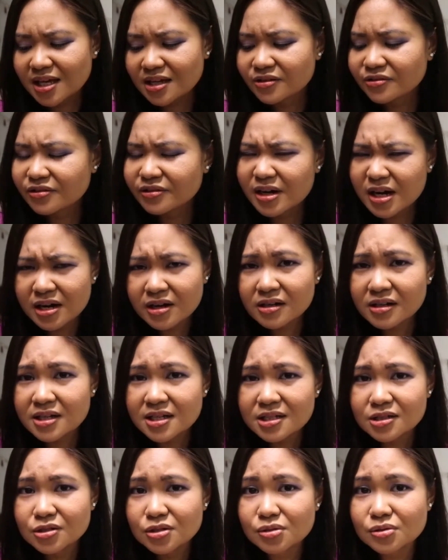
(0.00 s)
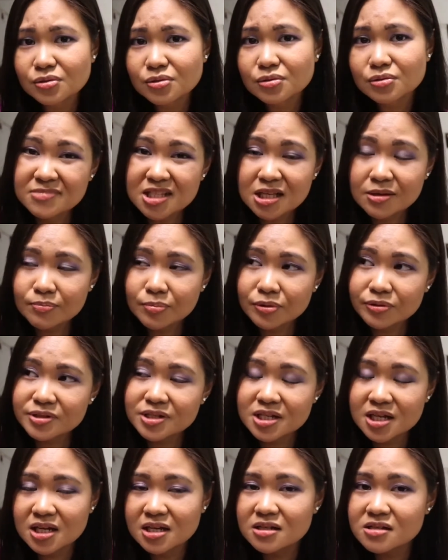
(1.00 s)
rarely do ebook
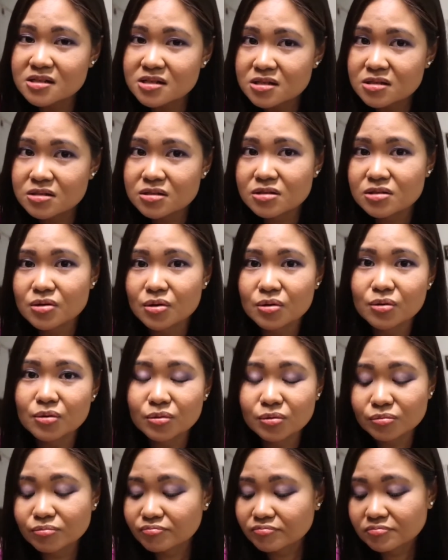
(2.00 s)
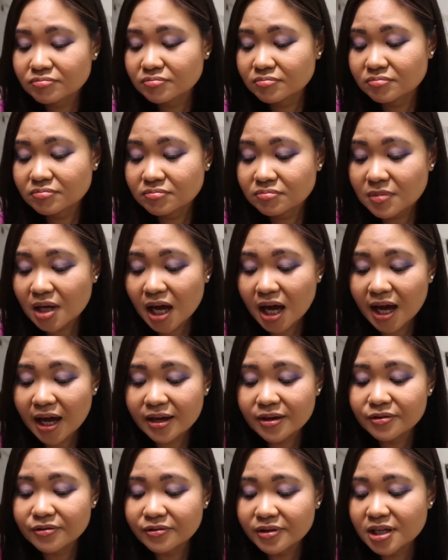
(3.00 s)
sales, so
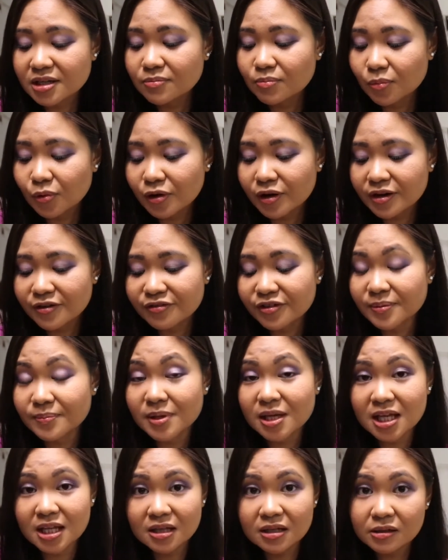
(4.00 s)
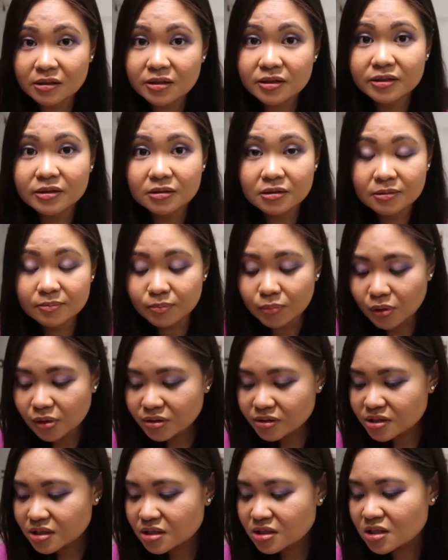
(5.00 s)
I read more from Kindle than the
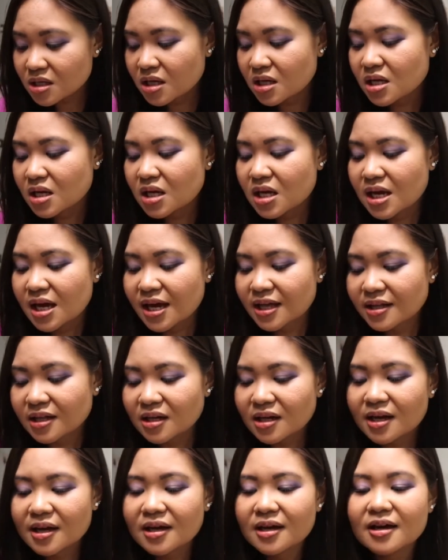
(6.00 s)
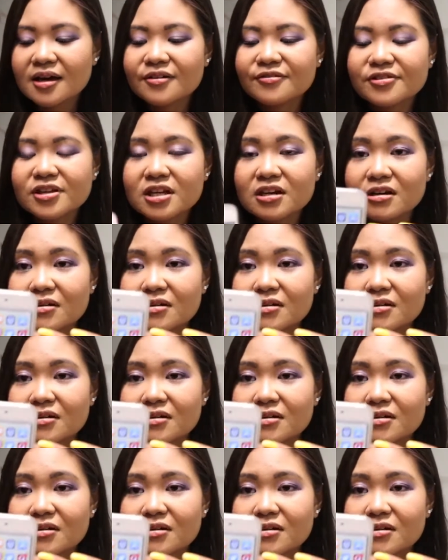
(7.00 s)
books. And then I have here